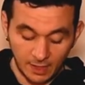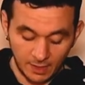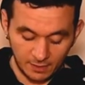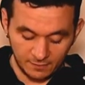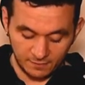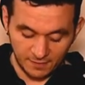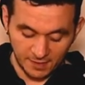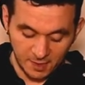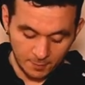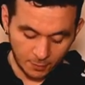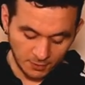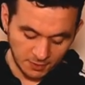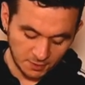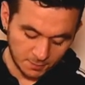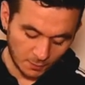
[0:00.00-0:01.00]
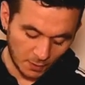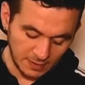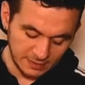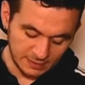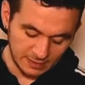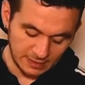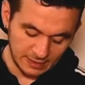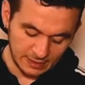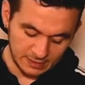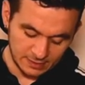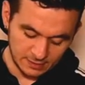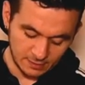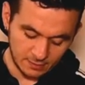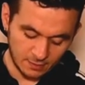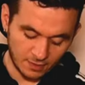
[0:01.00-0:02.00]
A very important point is
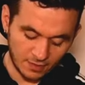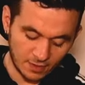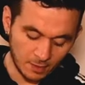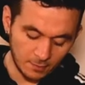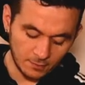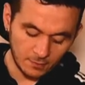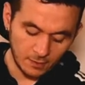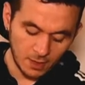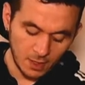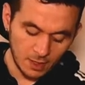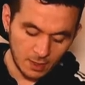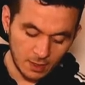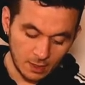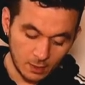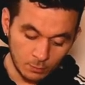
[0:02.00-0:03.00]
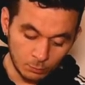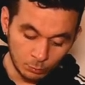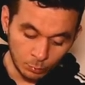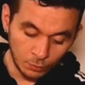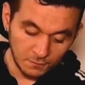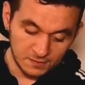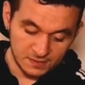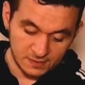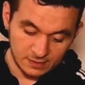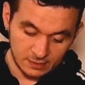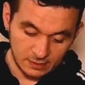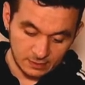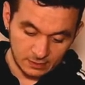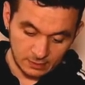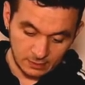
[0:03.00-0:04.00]
the thumb moves
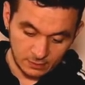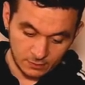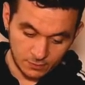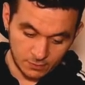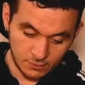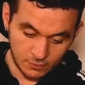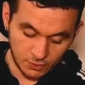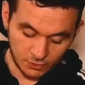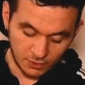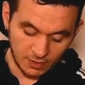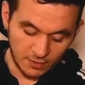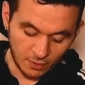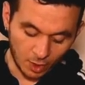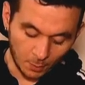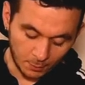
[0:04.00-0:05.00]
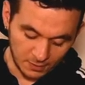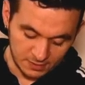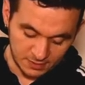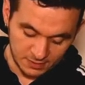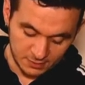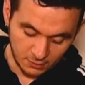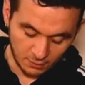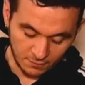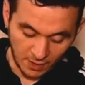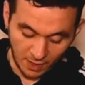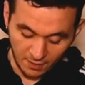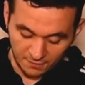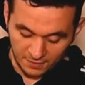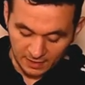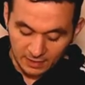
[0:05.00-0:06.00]
totally the opposite of the other
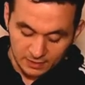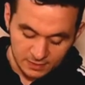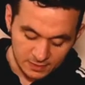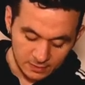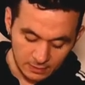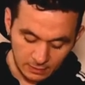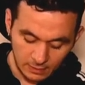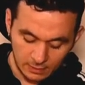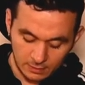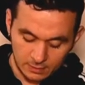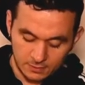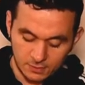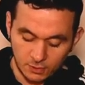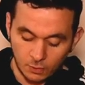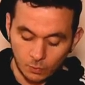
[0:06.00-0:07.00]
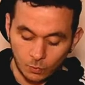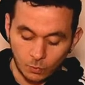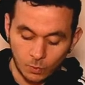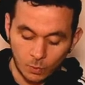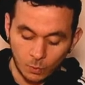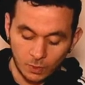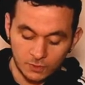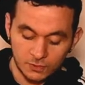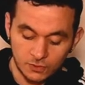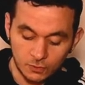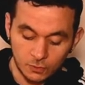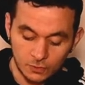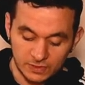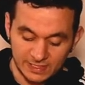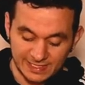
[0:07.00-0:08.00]
fingers. So we want to
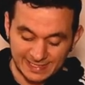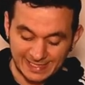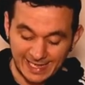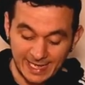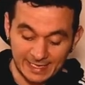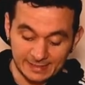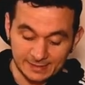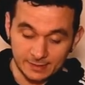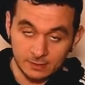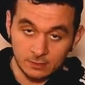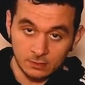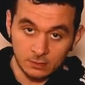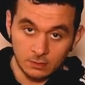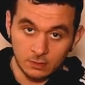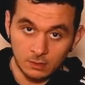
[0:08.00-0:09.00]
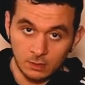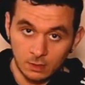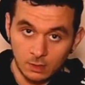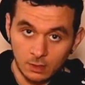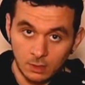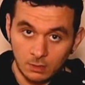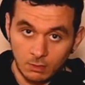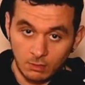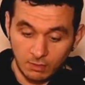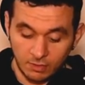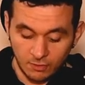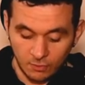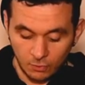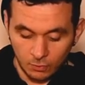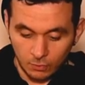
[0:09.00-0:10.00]
slide
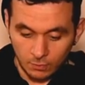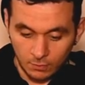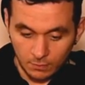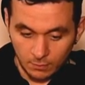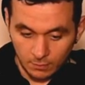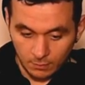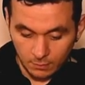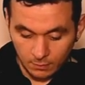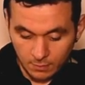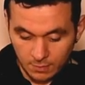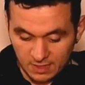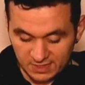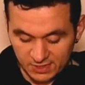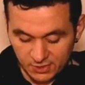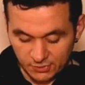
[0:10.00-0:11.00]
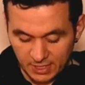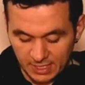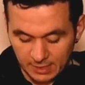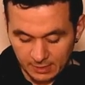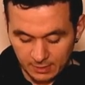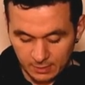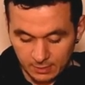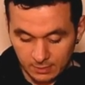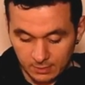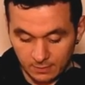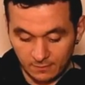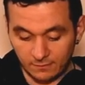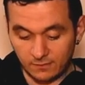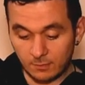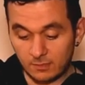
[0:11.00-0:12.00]
through the string
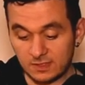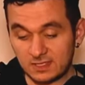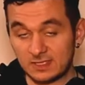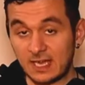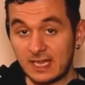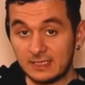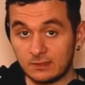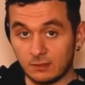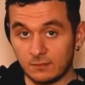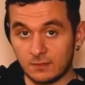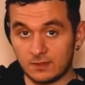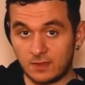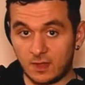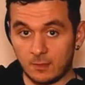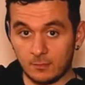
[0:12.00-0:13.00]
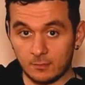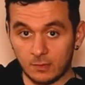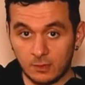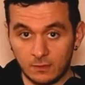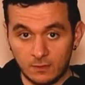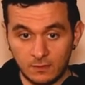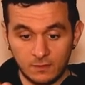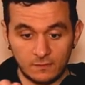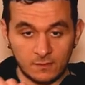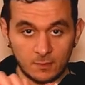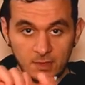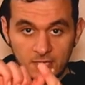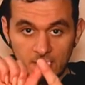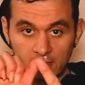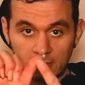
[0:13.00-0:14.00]
from the side of the thumb, from
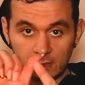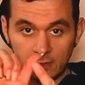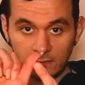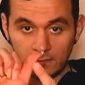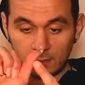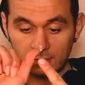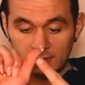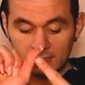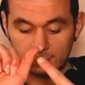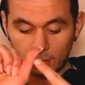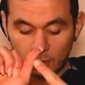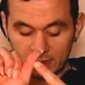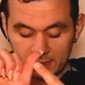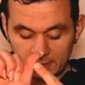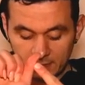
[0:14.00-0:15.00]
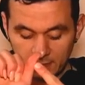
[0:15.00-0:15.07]
here, from this point.